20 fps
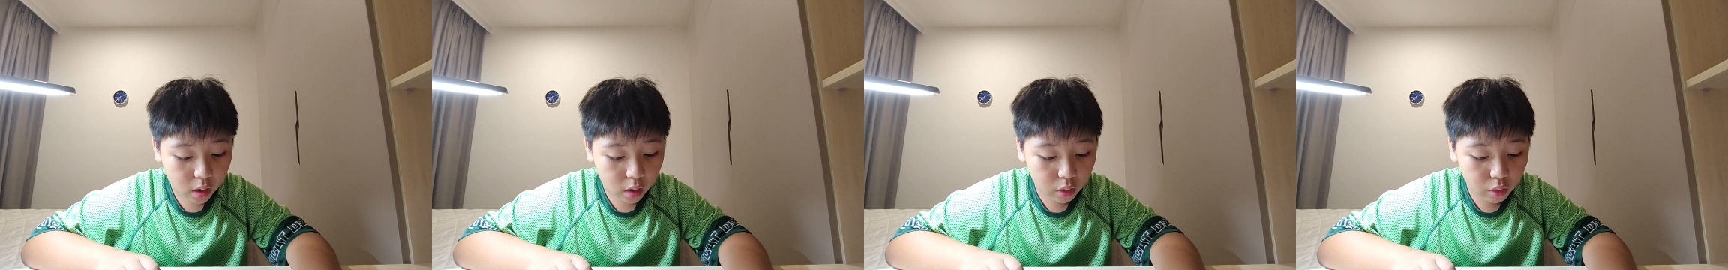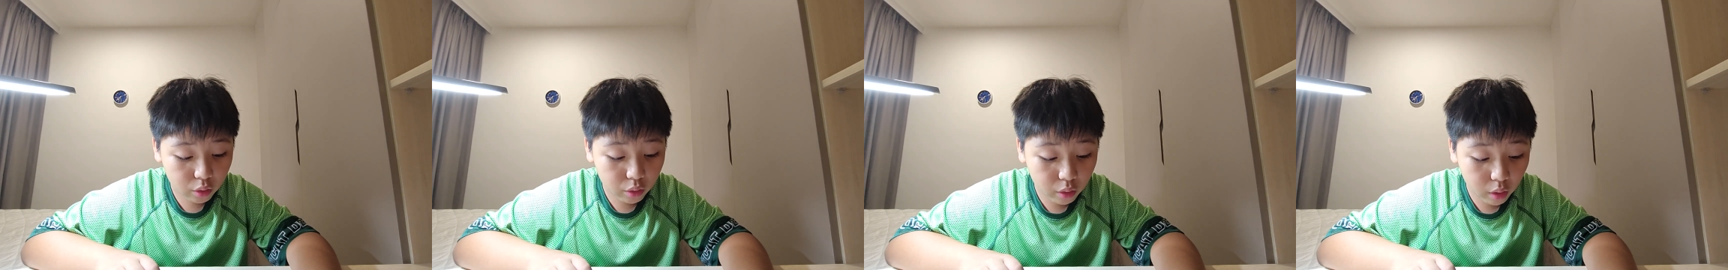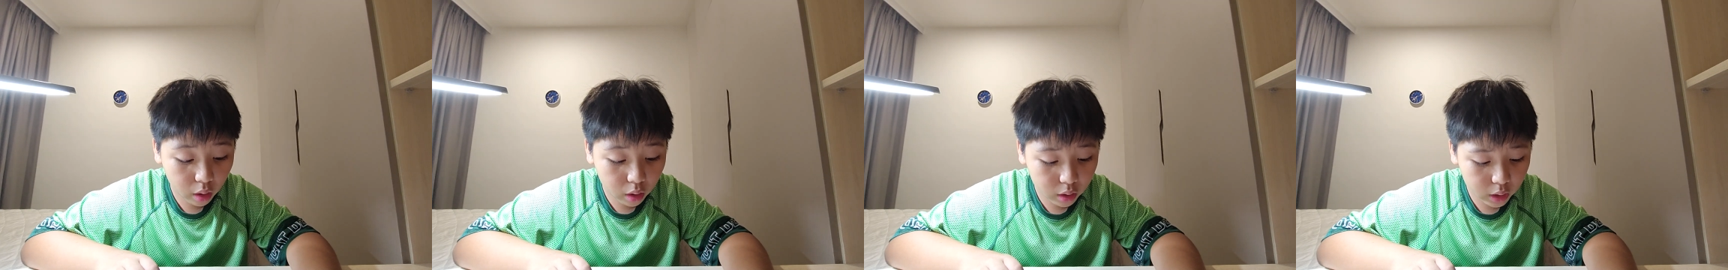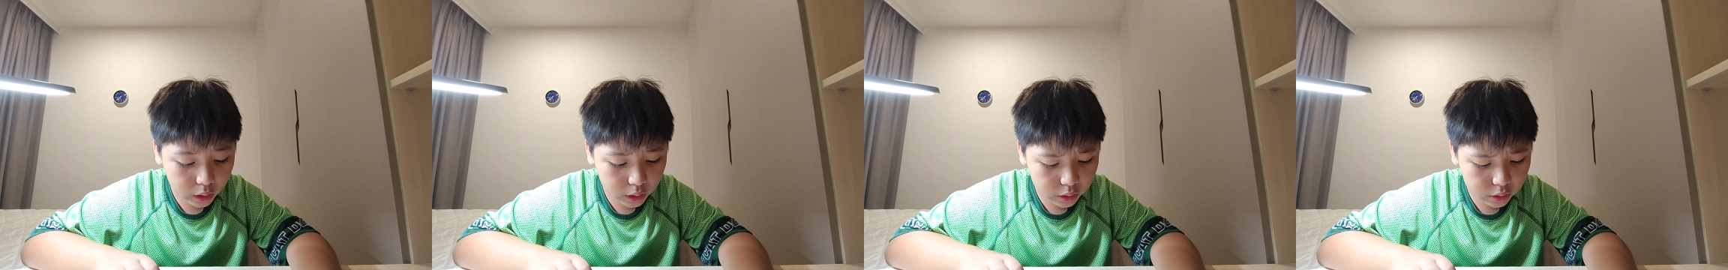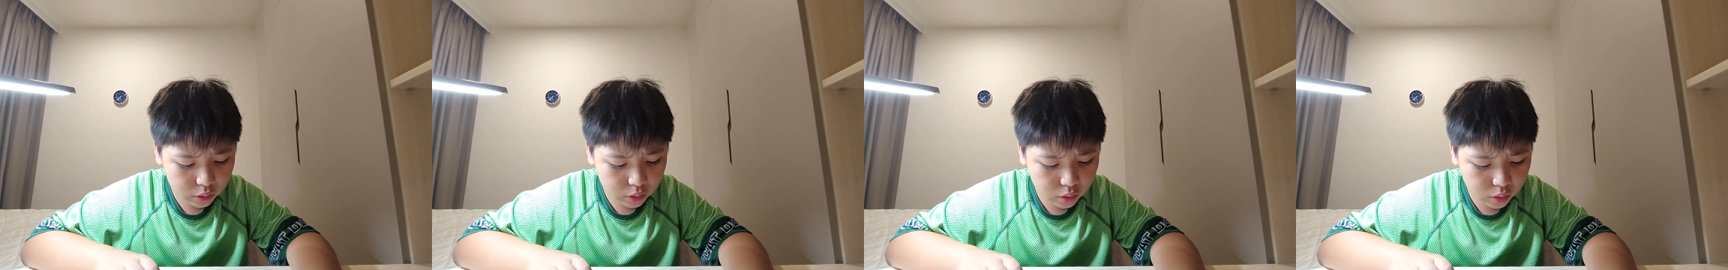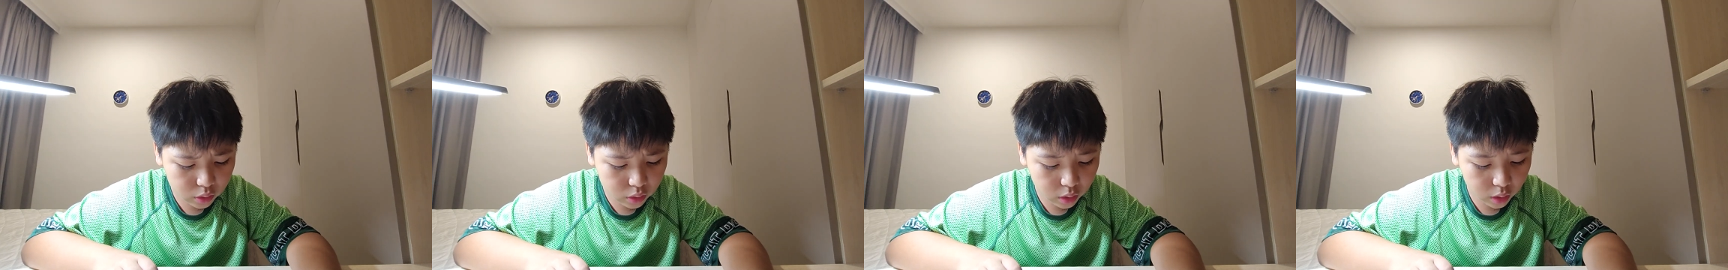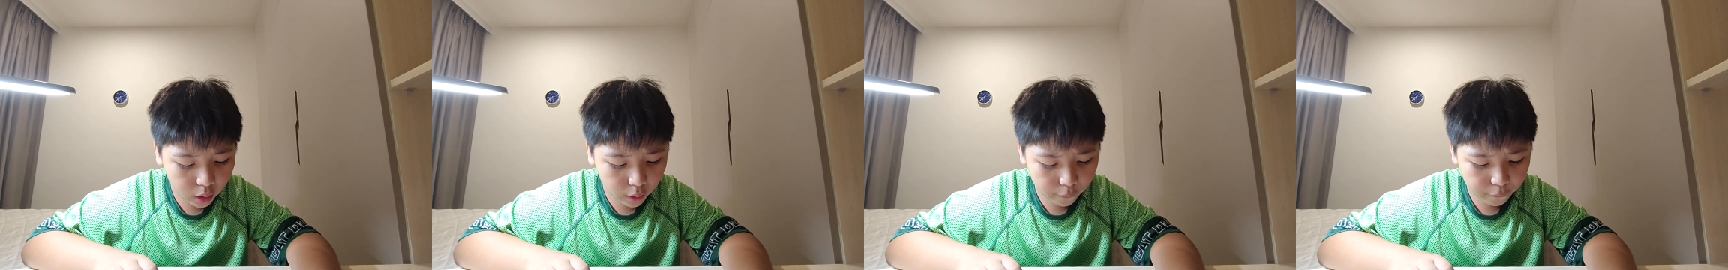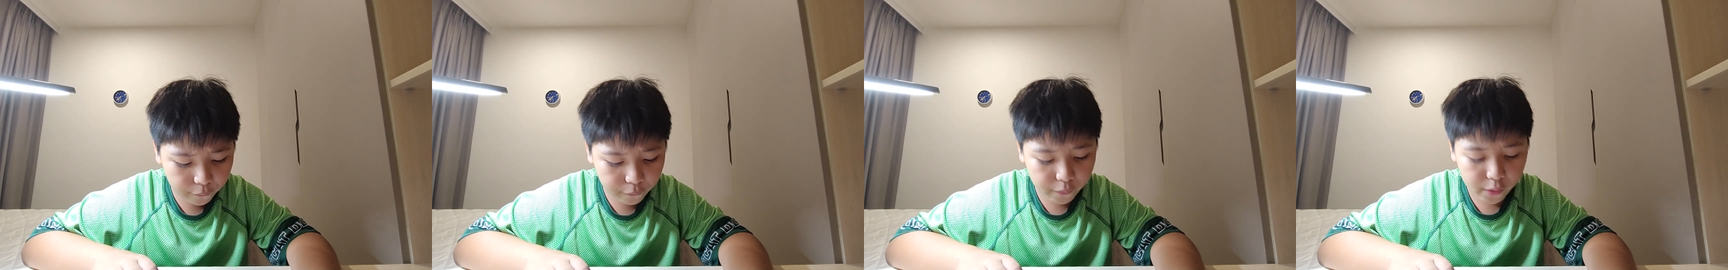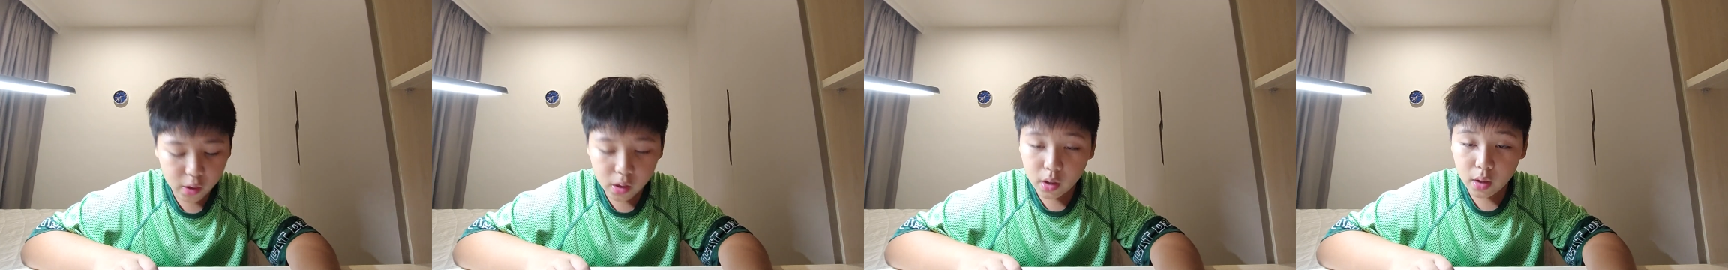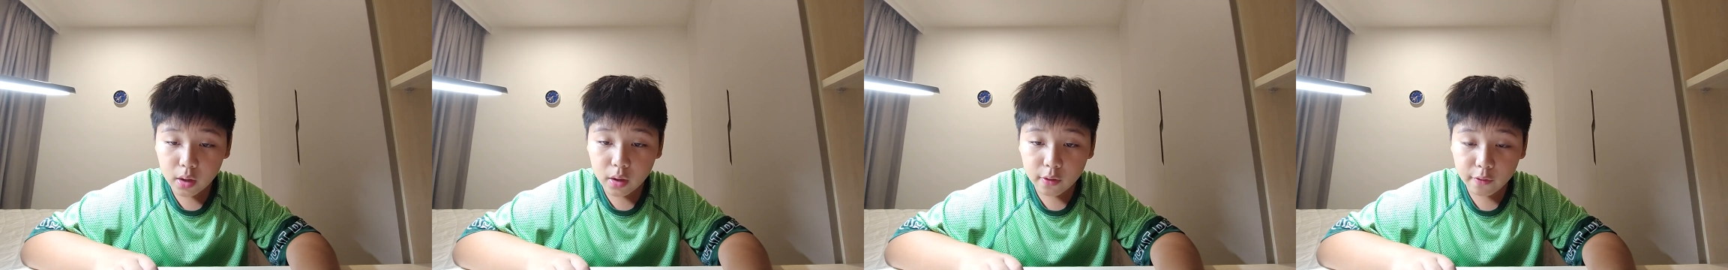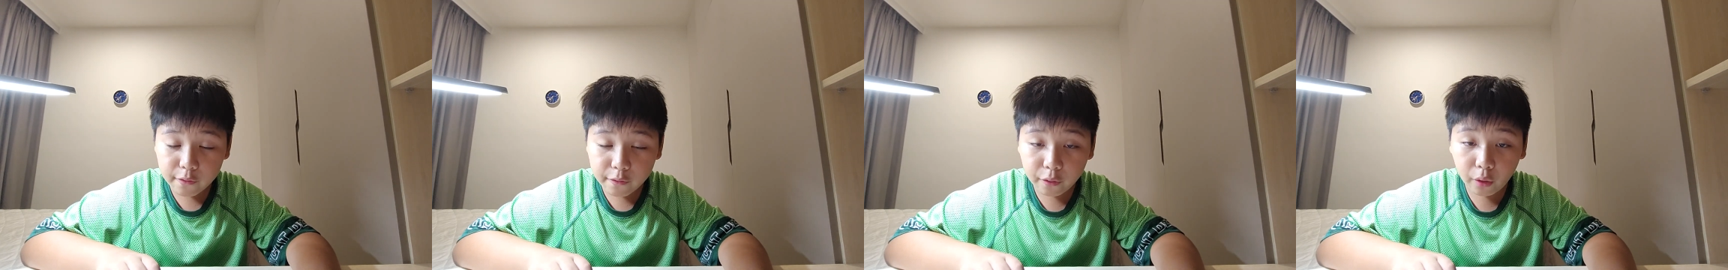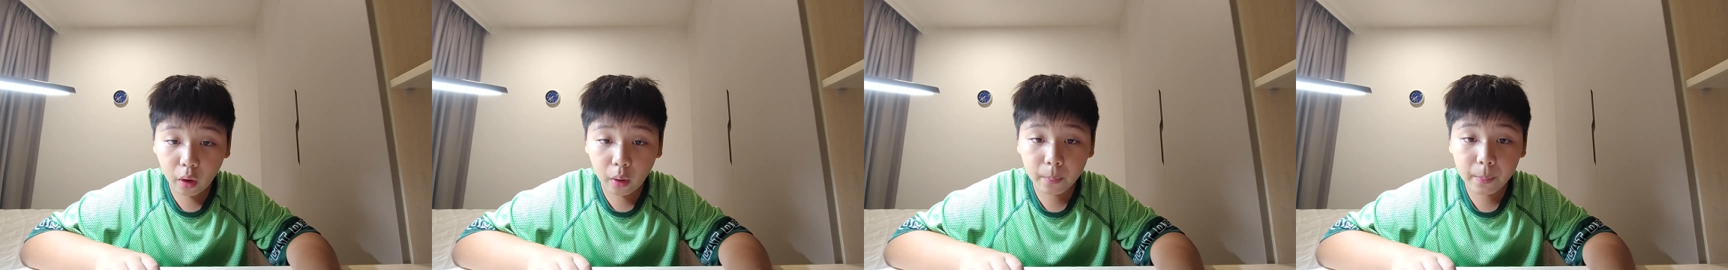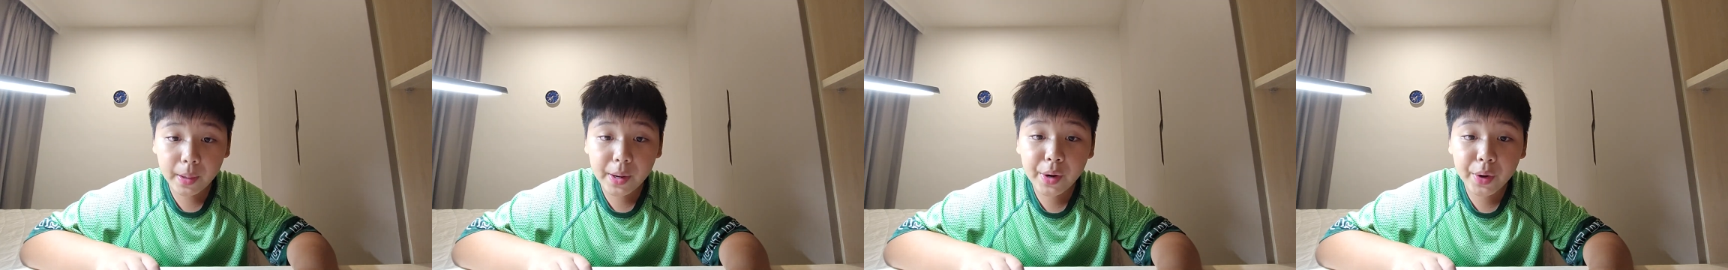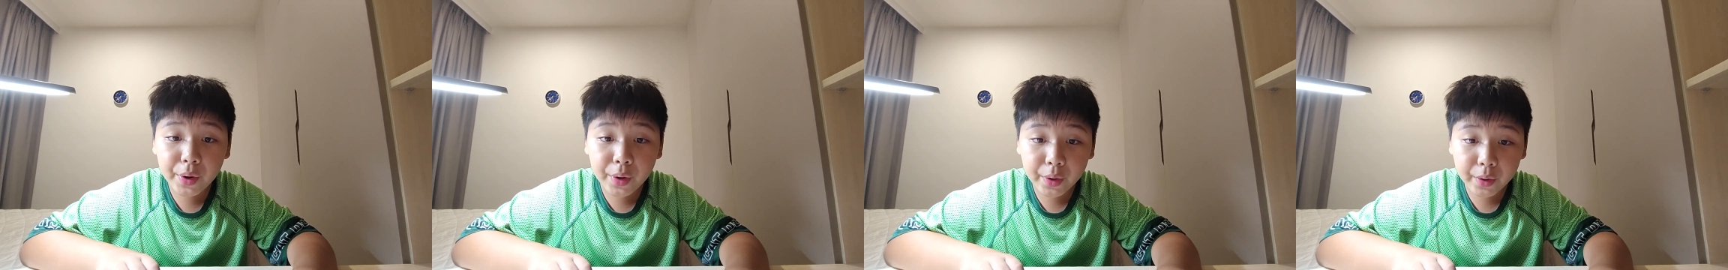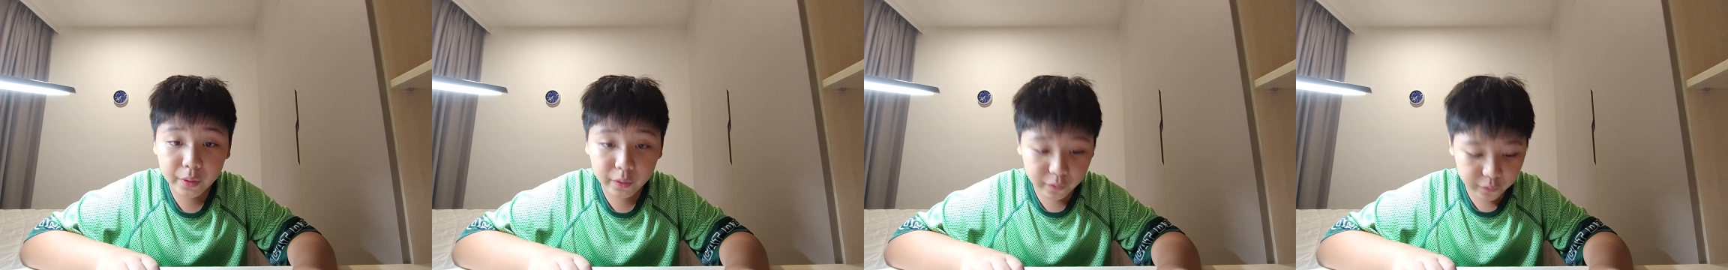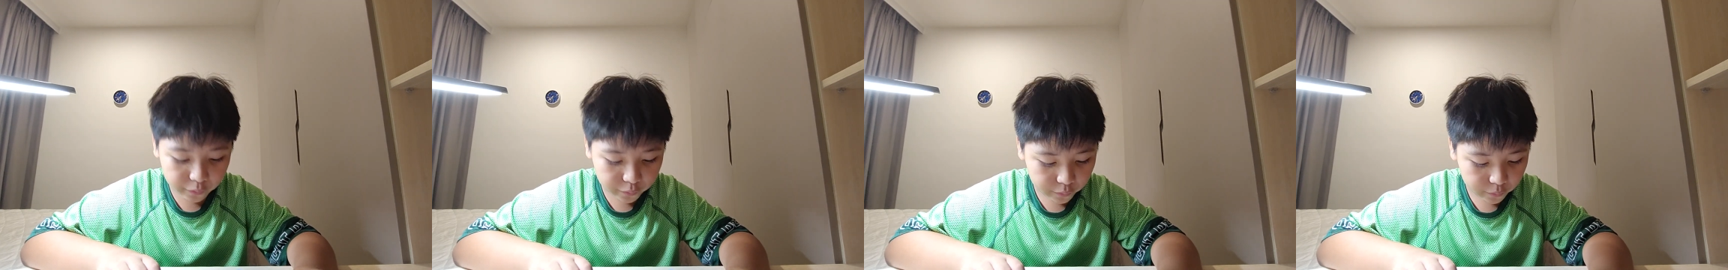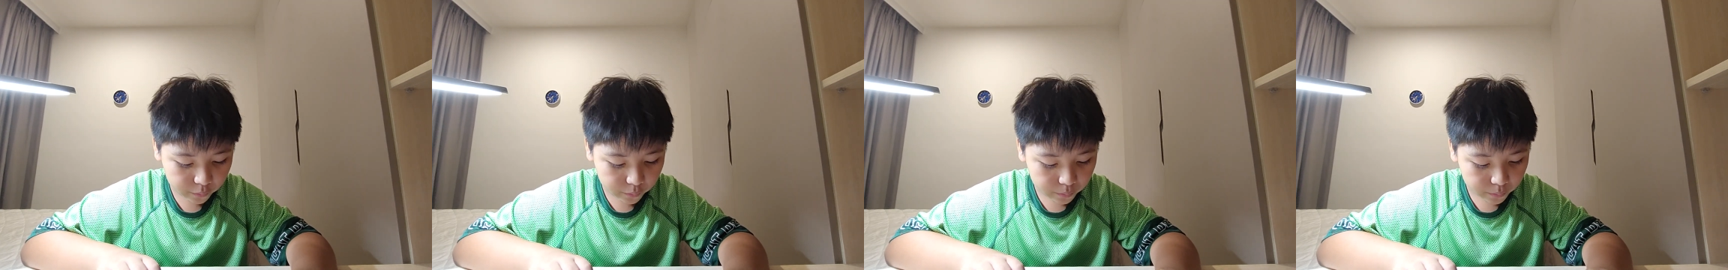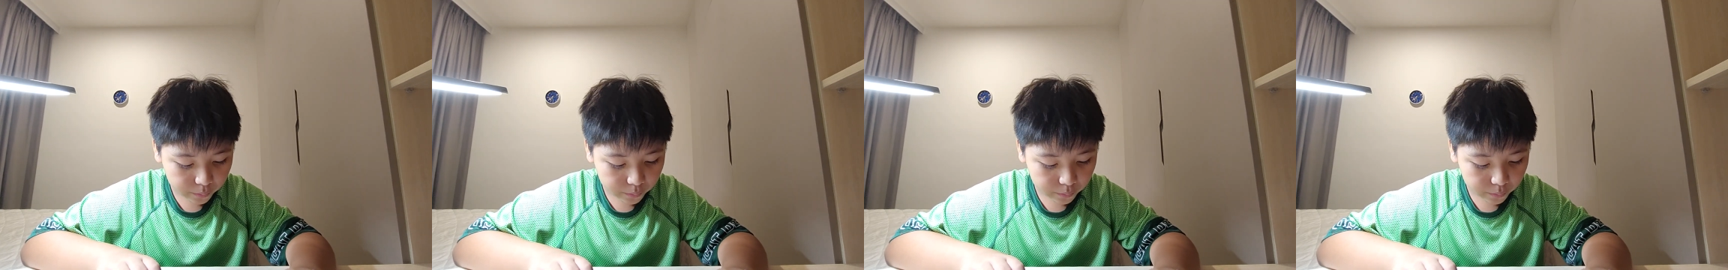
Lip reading: a rocket took off from Earth.